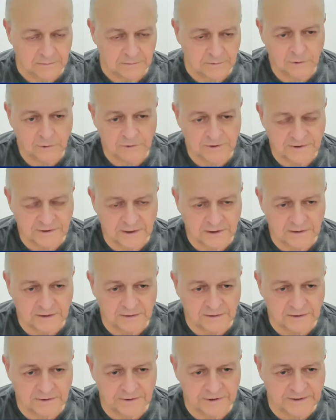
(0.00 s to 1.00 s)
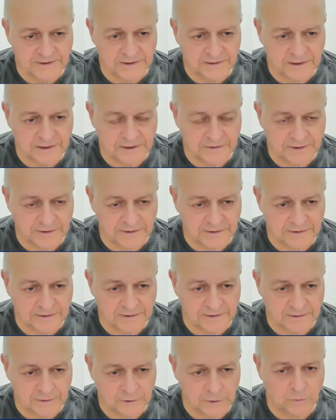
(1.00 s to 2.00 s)
don't say that there is
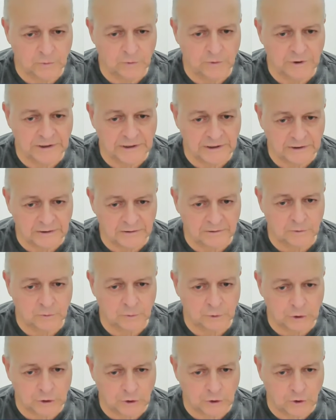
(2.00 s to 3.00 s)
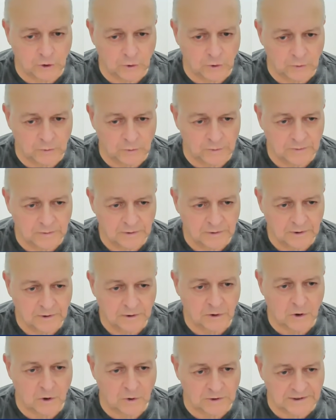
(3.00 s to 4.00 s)
deterrence. You need to show
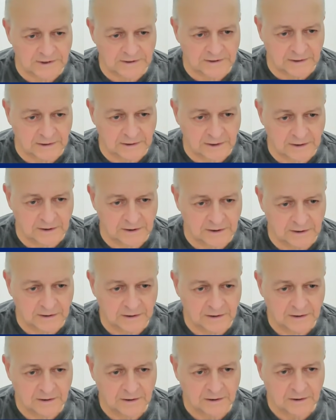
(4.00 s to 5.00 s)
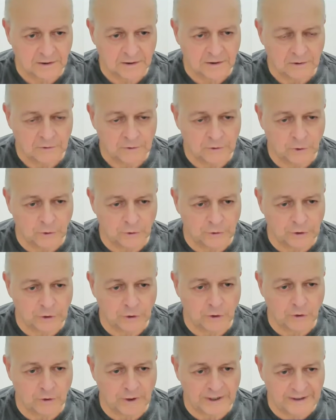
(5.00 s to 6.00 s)
constantly to
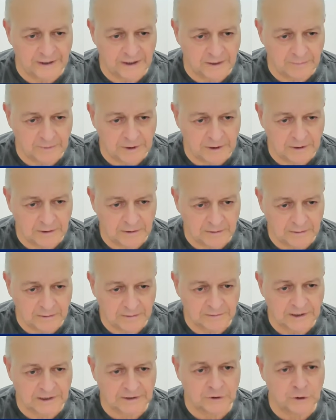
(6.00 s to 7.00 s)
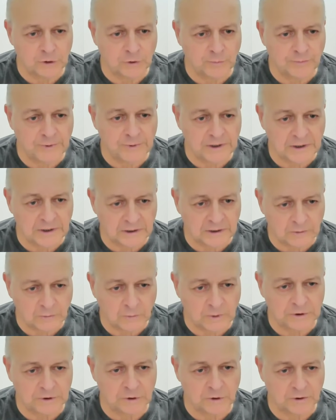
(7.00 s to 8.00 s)
your enemy that you mean
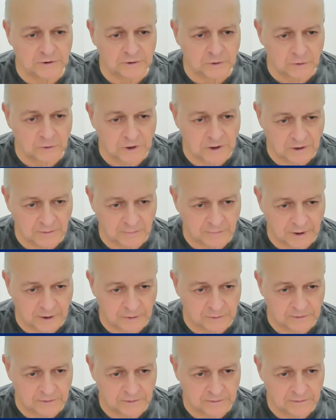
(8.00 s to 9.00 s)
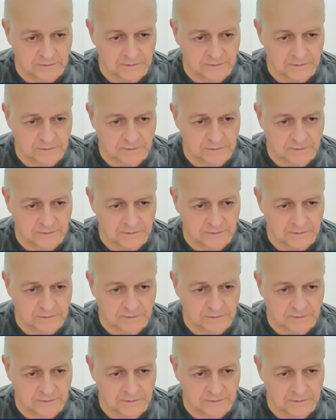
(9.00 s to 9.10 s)
what you are talking about.